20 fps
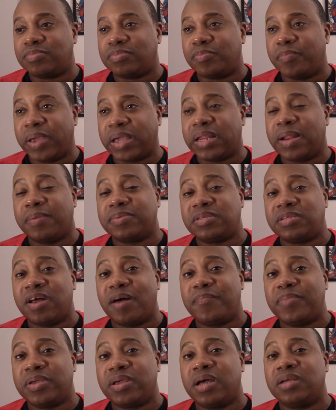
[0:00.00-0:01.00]
making up
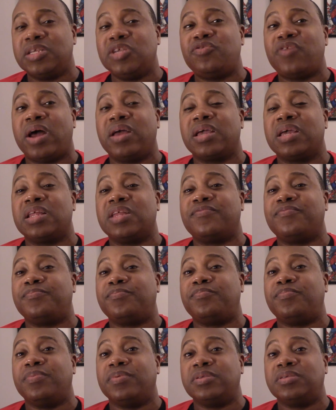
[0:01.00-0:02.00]
stuff because he's trying to get his,
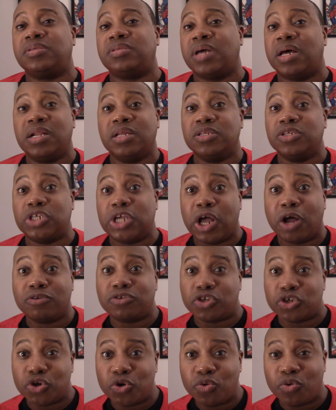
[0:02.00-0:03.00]
his son in jail
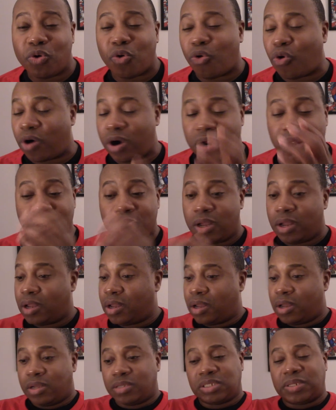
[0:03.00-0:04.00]
too, or?
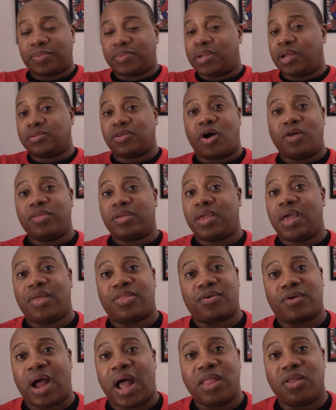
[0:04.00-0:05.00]
something else
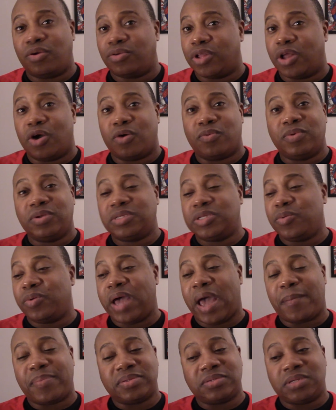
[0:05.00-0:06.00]
altogether. I don't know. Let's see what
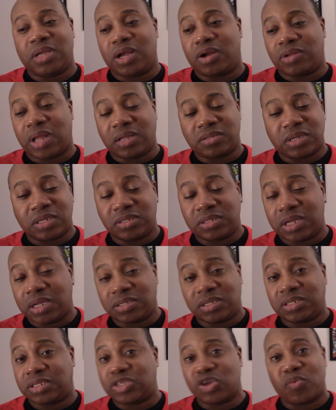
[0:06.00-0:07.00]
happens there. That's just,
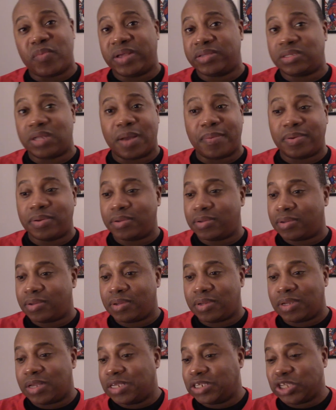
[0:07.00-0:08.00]
it's just so messed up.
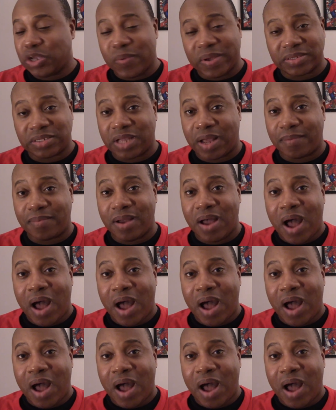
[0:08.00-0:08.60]
It's so messed up.